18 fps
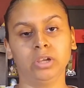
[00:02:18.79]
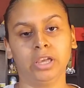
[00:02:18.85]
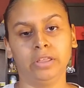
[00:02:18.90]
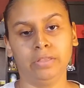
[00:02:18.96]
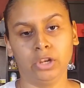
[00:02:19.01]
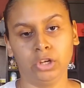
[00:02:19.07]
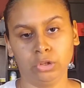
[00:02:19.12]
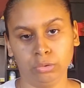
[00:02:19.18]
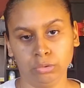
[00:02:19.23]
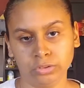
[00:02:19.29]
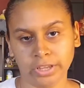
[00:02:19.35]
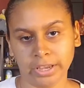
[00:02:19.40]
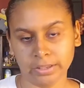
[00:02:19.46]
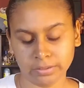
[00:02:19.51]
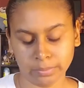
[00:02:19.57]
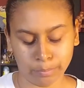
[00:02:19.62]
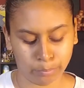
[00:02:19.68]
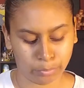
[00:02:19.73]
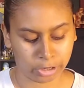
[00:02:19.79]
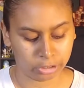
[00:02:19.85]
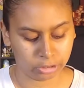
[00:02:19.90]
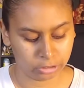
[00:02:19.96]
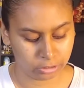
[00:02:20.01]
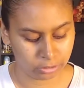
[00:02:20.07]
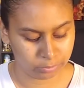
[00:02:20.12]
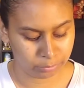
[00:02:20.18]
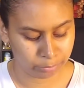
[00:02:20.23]
and then you take some
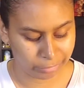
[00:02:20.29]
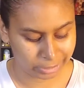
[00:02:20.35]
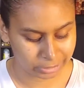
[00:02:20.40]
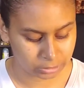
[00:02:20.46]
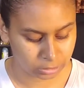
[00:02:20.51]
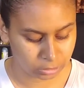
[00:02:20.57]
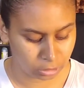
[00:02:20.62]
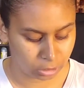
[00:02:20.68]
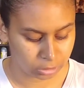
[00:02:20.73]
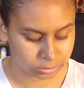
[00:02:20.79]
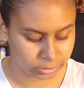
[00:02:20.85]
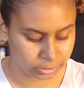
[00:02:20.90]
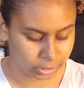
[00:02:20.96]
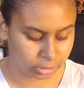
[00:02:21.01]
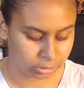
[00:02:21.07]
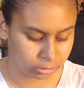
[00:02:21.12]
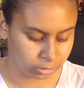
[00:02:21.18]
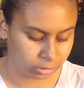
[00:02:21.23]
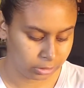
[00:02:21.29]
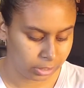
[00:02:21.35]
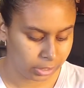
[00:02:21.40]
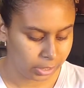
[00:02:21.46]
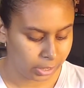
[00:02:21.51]
butter and mix it all together,